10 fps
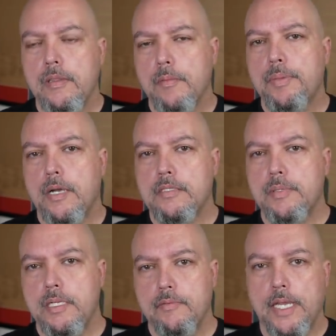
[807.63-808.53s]
The
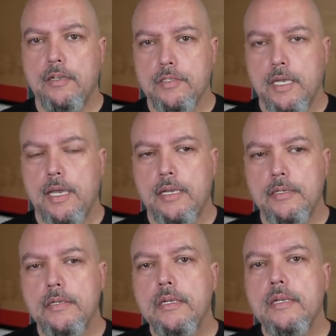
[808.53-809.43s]
possibility of that goes
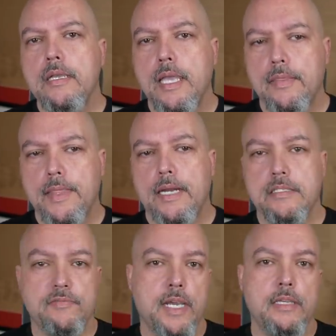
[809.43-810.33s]
higher and that is
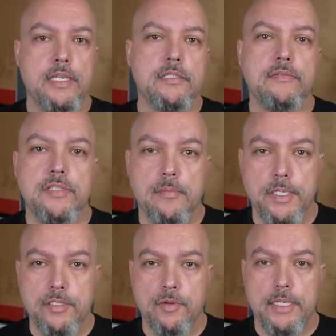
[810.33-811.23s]
a violation of
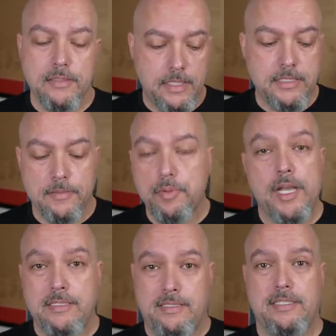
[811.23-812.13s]
somebody's rights. This
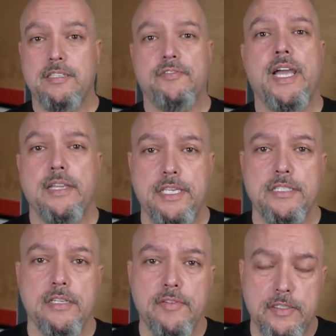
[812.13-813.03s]
process is a
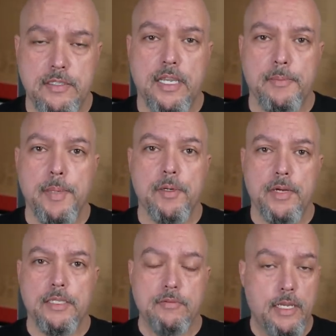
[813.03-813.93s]
violation of our Second Amendment
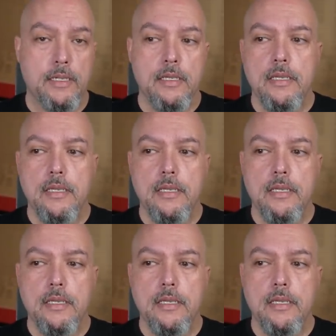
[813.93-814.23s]
rights, right?